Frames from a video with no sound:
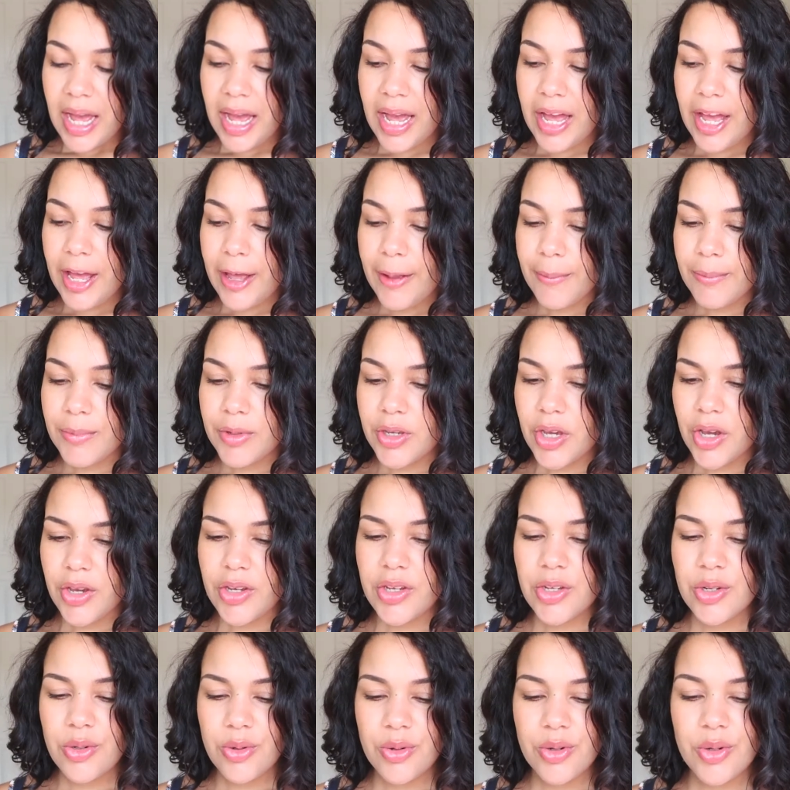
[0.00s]
Um,
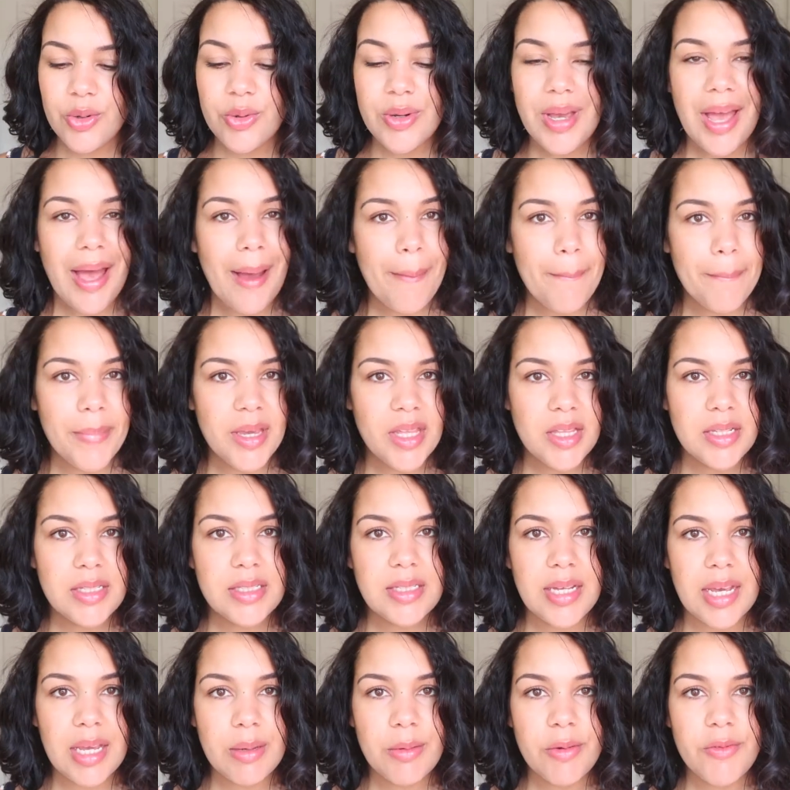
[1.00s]
coconut oil can be the
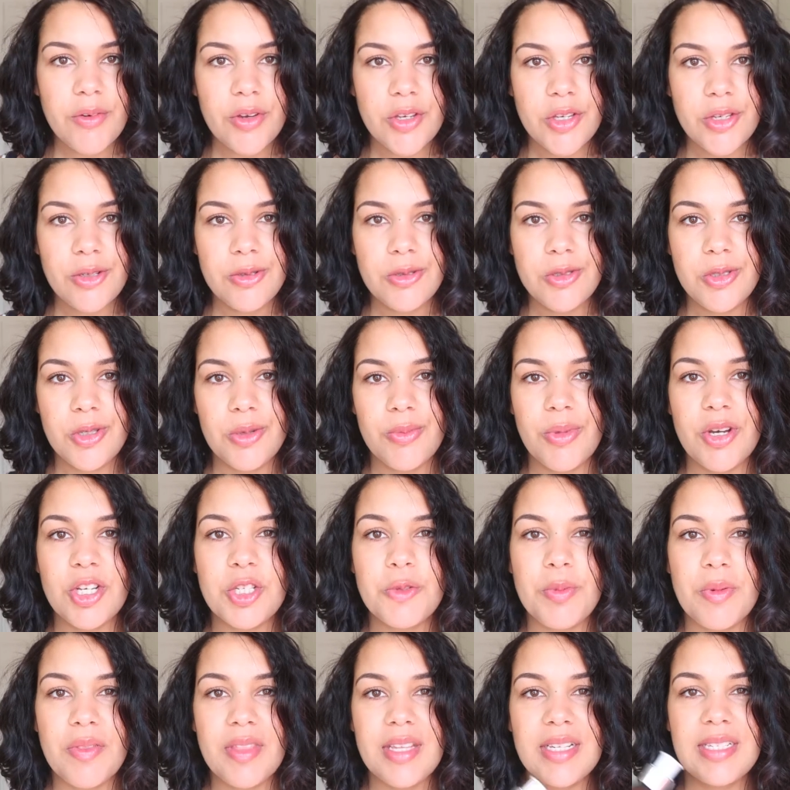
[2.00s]
same if I use too
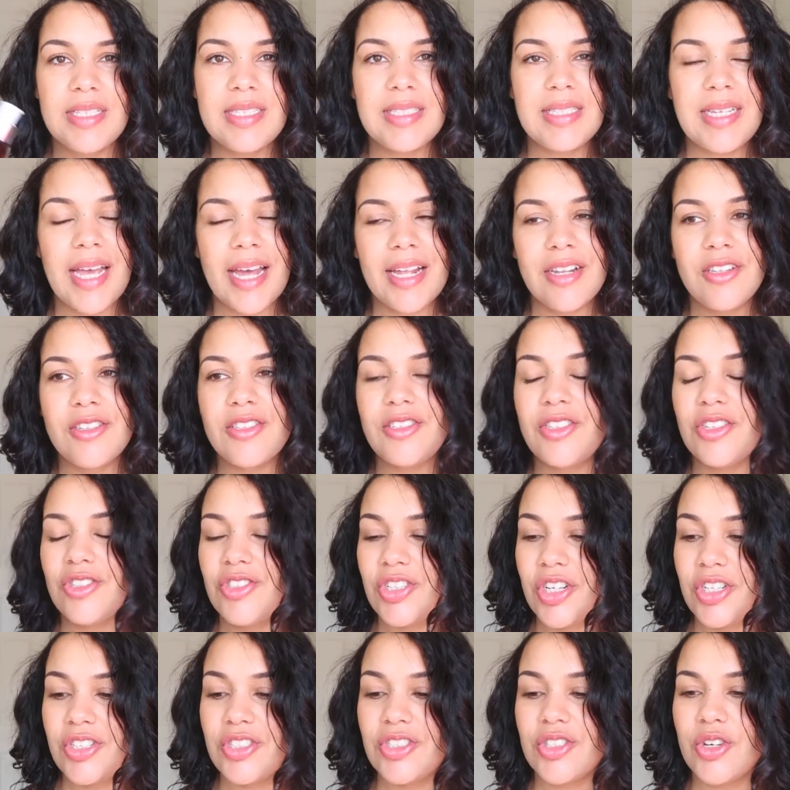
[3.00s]
much, but this tends to
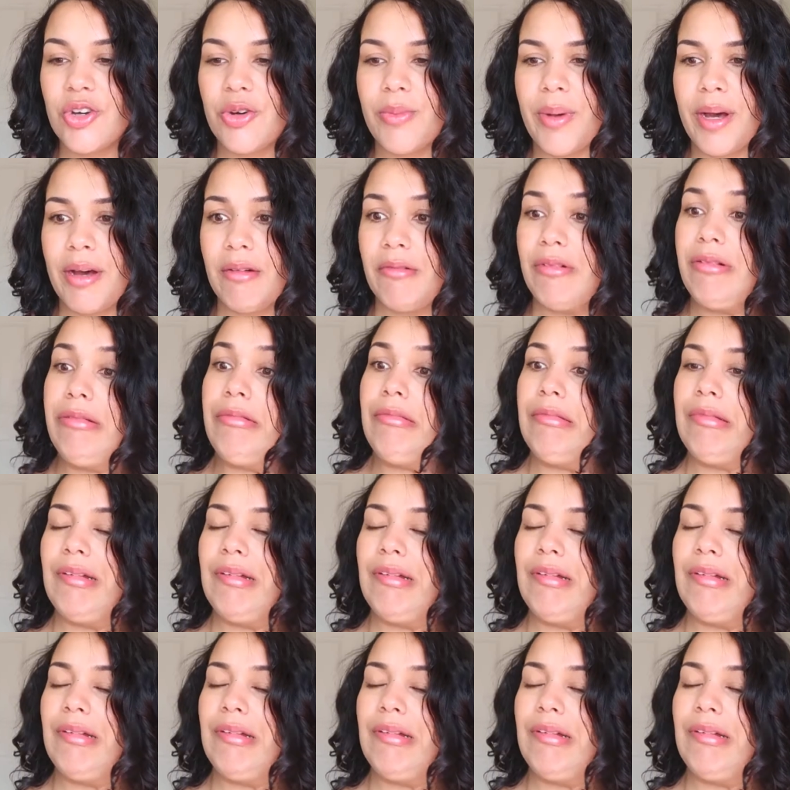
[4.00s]
just come out,